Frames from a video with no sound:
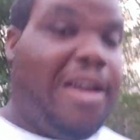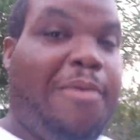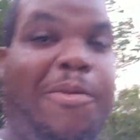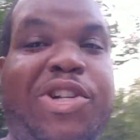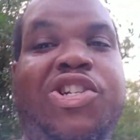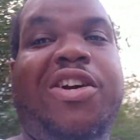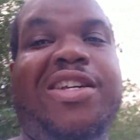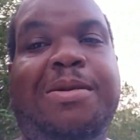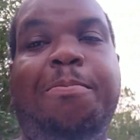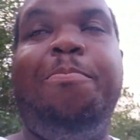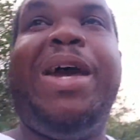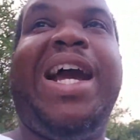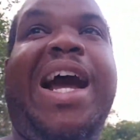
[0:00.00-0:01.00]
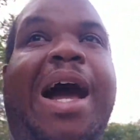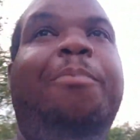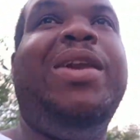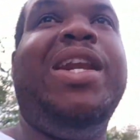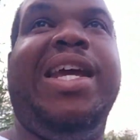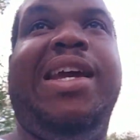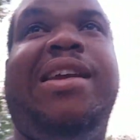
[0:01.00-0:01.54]
We just beg and
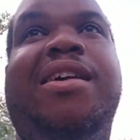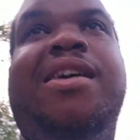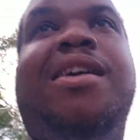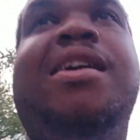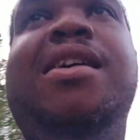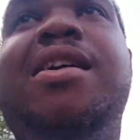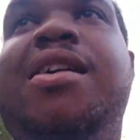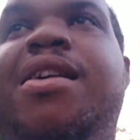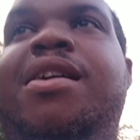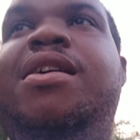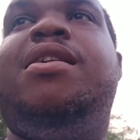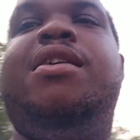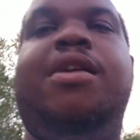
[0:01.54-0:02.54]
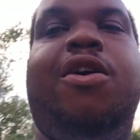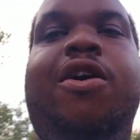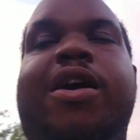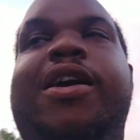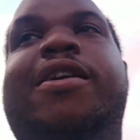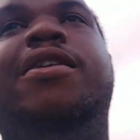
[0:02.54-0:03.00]
leave. Alright. Okay.